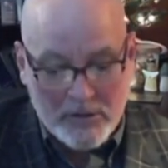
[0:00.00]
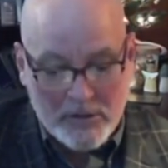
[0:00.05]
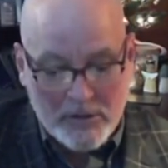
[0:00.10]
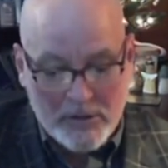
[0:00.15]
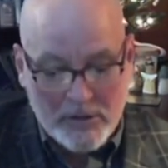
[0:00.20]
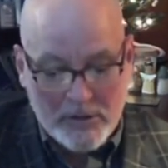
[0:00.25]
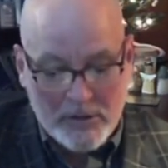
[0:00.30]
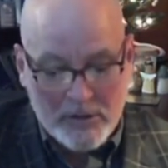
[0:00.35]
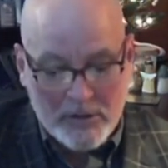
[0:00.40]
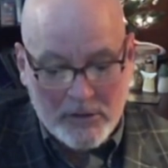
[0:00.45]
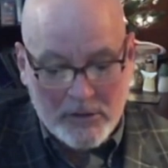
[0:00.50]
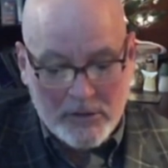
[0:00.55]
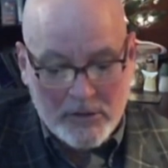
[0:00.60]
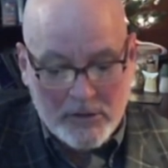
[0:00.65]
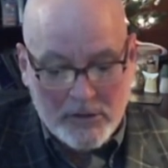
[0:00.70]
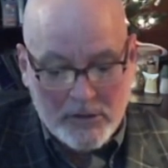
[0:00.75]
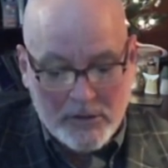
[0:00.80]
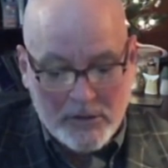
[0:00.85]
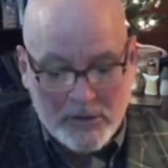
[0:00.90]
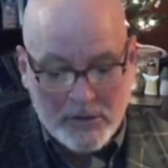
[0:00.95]

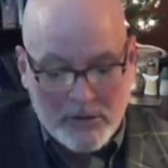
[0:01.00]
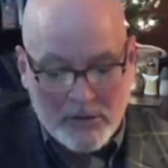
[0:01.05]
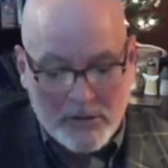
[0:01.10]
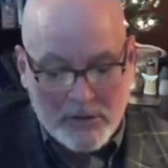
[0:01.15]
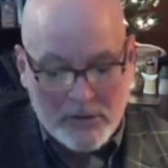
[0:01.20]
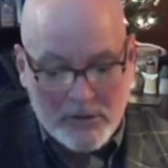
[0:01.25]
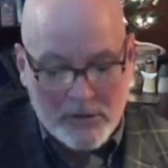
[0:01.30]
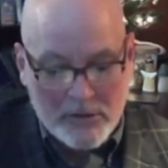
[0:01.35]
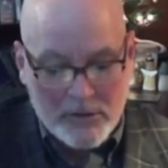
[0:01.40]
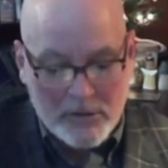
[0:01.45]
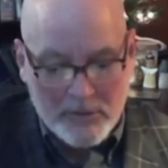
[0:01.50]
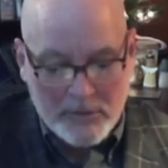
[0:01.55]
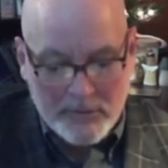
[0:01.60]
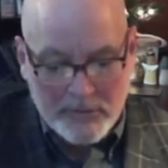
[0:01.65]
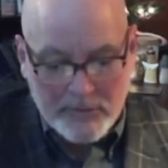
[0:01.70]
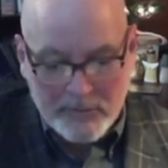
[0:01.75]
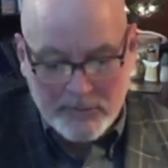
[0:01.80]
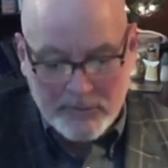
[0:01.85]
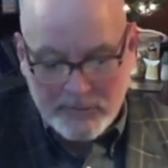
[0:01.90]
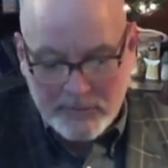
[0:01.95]

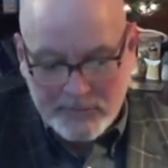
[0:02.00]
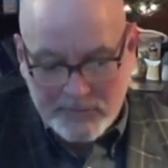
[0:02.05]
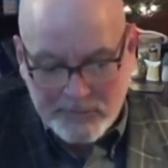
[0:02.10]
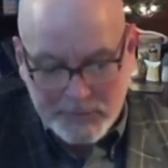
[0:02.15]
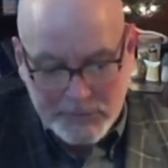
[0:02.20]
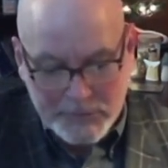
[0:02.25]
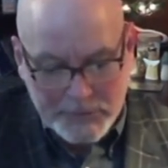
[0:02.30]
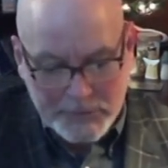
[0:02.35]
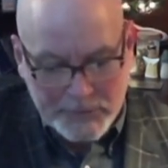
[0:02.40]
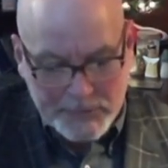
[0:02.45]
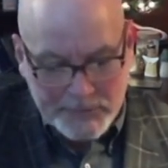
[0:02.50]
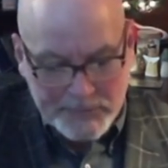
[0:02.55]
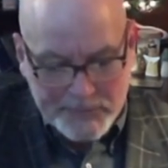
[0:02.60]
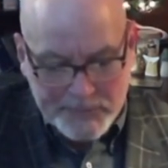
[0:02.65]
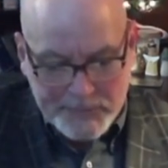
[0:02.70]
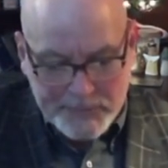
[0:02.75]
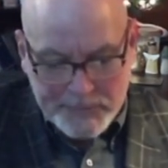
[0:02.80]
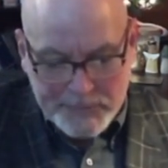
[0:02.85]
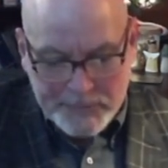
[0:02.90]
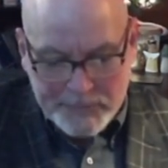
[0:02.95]

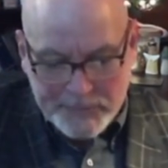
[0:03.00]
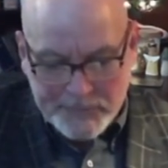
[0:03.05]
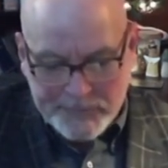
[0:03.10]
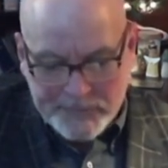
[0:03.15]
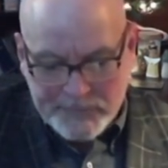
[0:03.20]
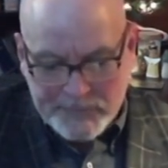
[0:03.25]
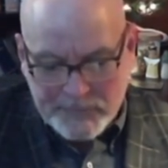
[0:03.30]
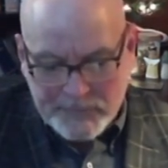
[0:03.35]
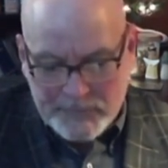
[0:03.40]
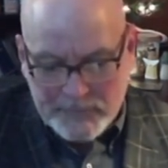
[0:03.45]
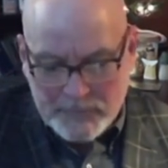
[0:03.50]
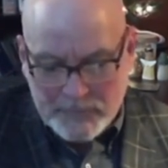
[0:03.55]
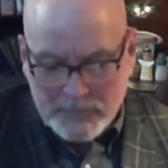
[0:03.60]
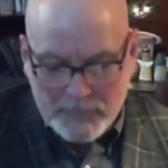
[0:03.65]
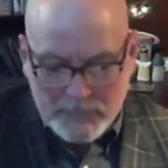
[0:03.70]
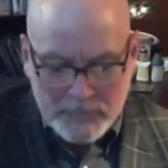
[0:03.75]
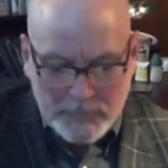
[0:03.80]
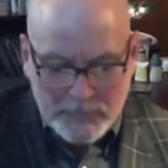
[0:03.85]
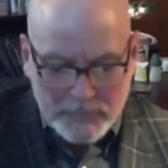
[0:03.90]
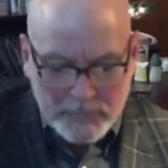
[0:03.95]

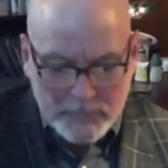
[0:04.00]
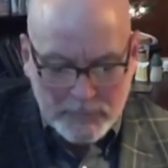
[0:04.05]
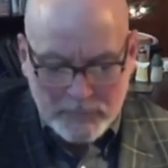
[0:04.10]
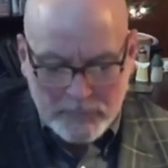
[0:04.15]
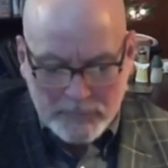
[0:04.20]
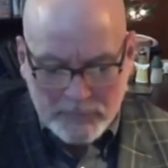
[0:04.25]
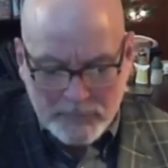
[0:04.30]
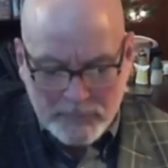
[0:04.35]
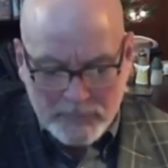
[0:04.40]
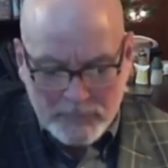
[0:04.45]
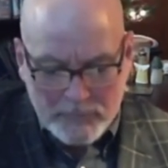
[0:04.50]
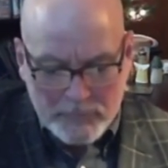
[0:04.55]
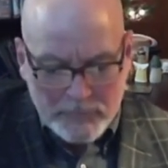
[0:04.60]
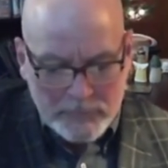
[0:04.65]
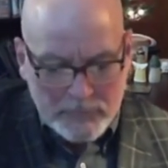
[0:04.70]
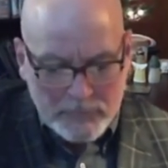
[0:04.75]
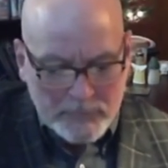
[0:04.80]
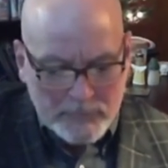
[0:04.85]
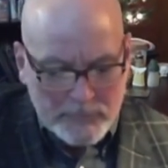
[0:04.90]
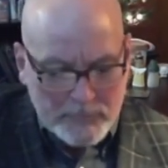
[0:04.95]

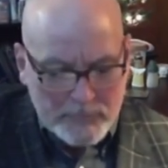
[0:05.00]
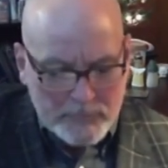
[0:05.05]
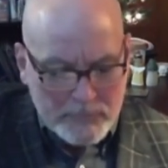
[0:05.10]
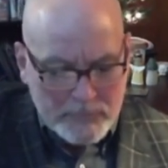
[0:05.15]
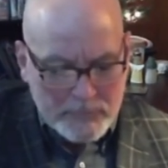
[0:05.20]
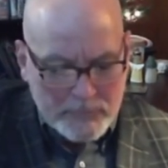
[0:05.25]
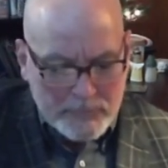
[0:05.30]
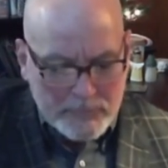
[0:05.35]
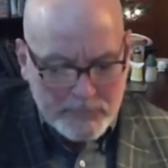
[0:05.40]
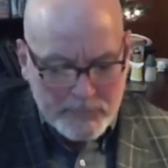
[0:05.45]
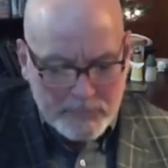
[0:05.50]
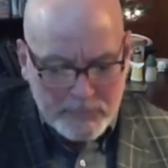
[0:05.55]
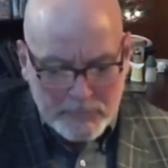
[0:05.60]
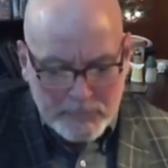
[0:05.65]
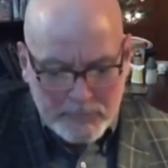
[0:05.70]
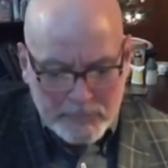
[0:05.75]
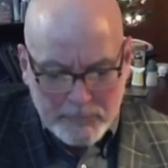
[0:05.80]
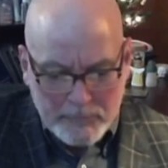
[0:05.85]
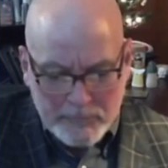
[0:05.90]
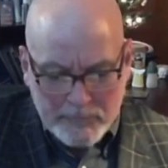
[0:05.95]

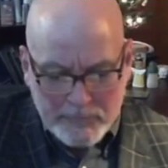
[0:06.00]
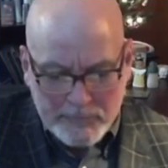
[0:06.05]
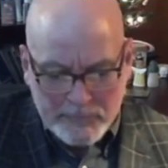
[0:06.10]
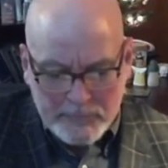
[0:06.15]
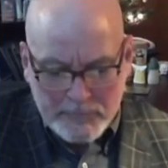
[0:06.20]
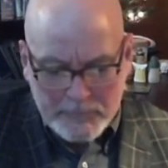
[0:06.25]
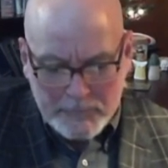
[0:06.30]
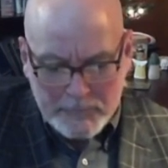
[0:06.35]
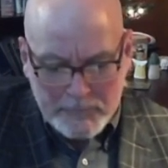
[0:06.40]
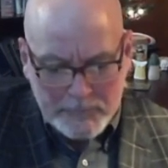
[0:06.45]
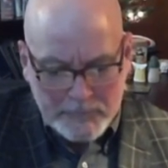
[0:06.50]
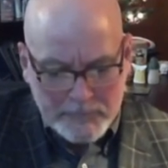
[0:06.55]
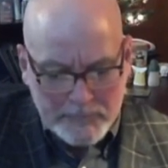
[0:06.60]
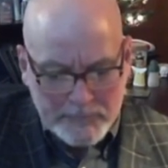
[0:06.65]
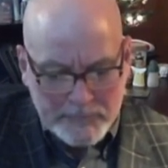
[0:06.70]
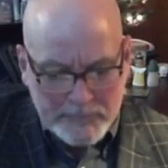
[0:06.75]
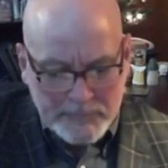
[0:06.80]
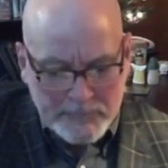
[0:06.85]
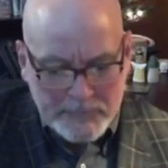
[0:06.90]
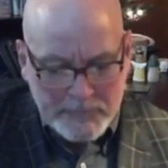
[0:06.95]

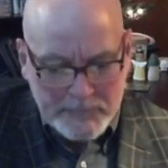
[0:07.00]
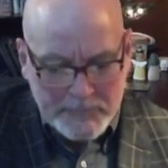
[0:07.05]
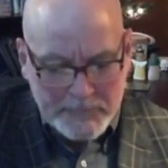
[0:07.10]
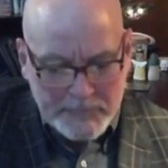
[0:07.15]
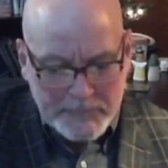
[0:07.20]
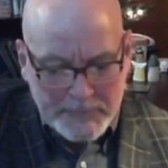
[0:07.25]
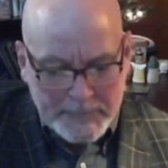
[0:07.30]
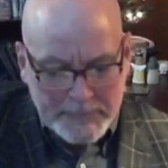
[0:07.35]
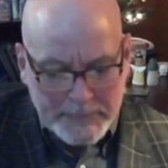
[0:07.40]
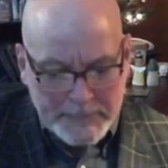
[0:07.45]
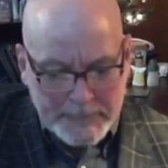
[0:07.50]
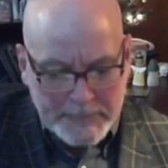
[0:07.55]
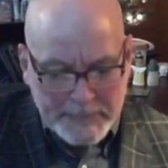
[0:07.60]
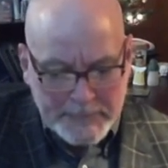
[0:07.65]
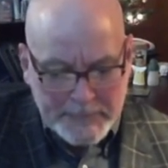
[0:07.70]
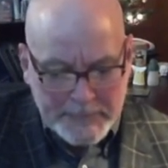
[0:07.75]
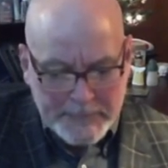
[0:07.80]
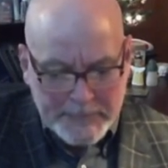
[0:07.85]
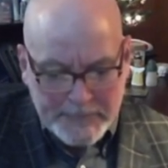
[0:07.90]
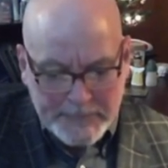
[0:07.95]
(not speaking)